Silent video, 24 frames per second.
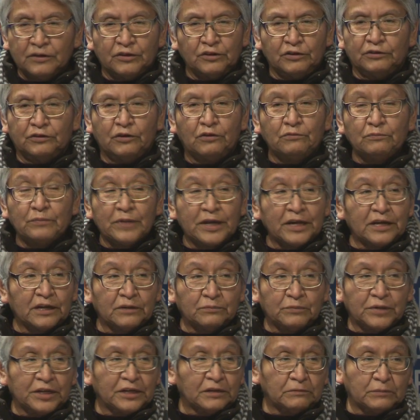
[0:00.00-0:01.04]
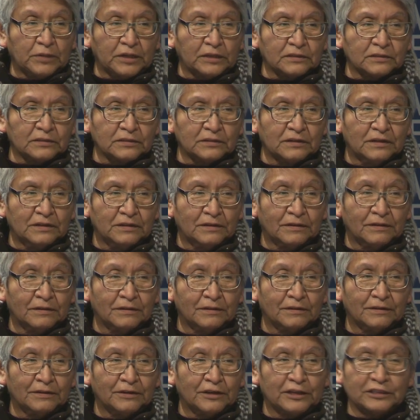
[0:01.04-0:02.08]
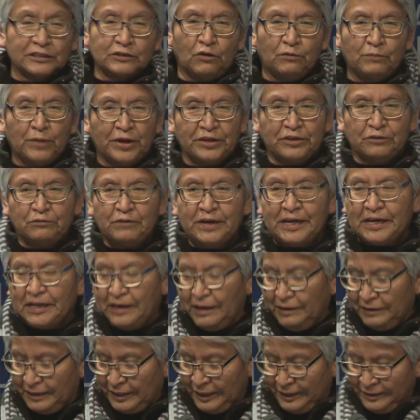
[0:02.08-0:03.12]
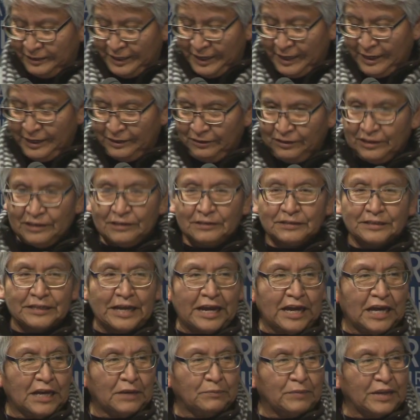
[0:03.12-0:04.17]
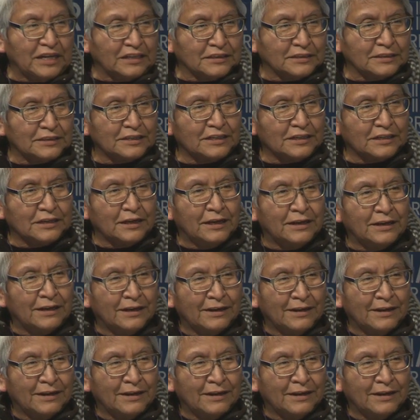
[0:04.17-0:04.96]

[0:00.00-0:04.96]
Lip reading: You don't make amendments. It's, oh, by the way, I'd like to add this, A, B, and C.